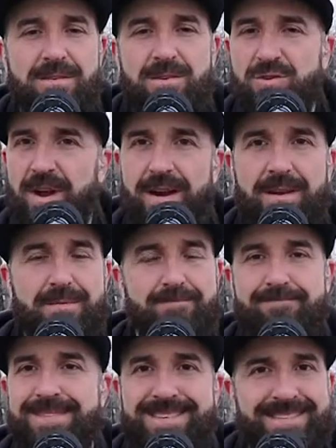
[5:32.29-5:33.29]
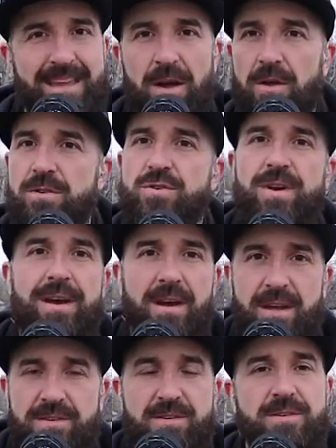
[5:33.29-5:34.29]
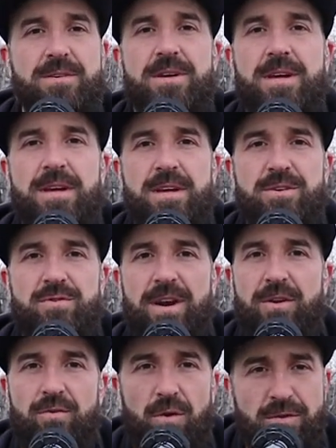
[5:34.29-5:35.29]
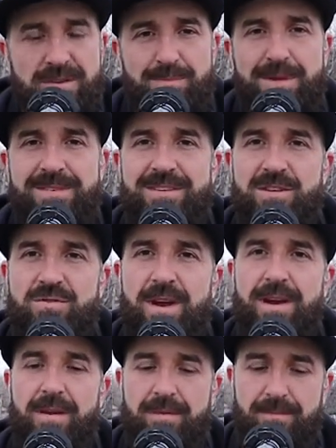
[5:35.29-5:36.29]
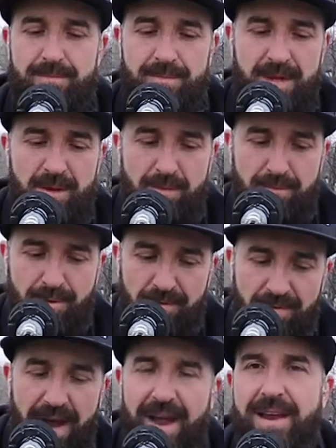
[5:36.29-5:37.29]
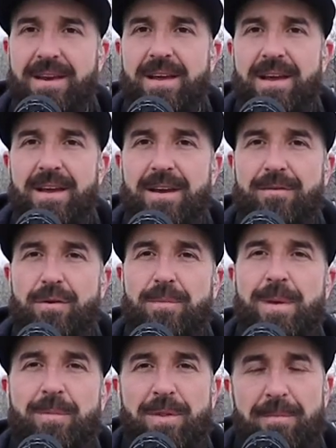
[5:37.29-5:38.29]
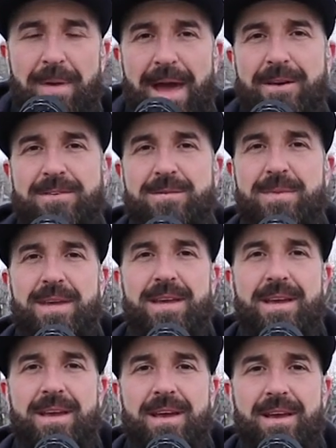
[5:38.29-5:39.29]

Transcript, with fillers: to try to sell, try to hustle, try to grow this business, try to, you know, provide for the people that matter to me,